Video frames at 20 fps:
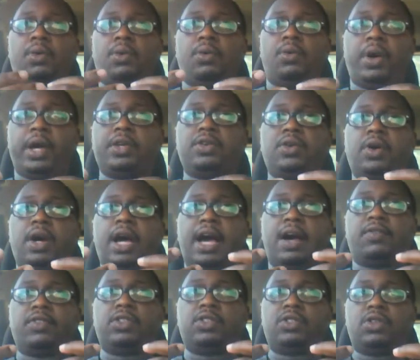when you
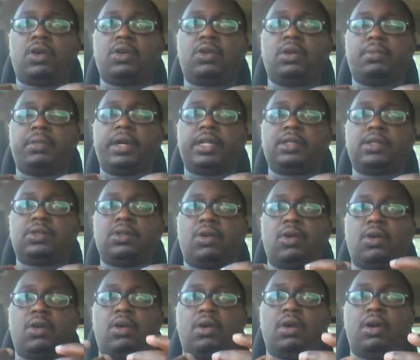have a document
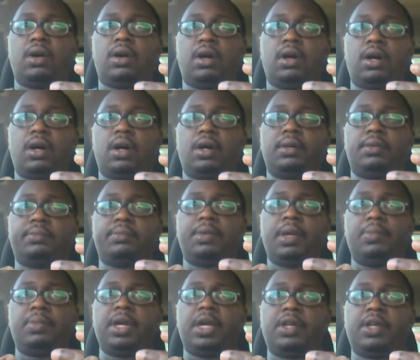or
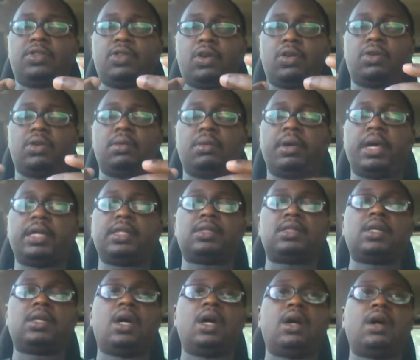maybe a
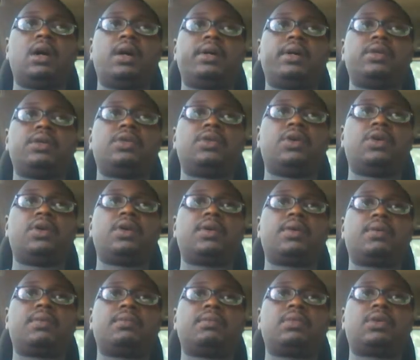document, you know,
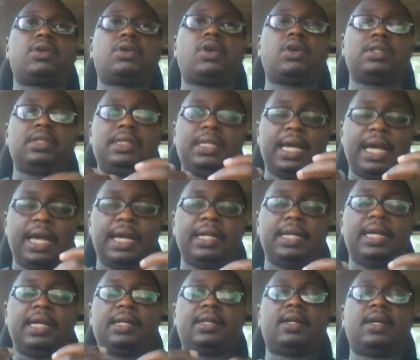
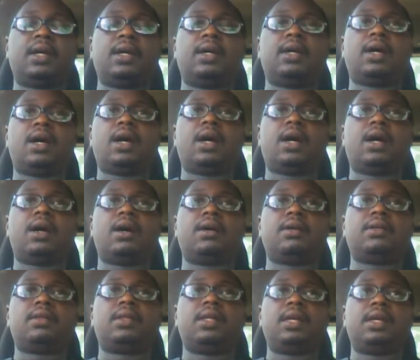containing
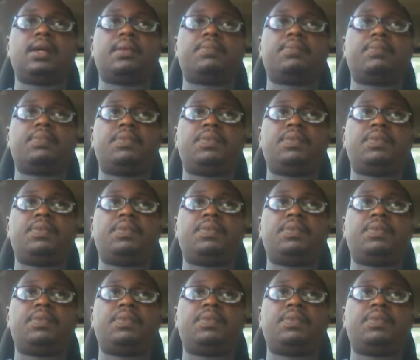the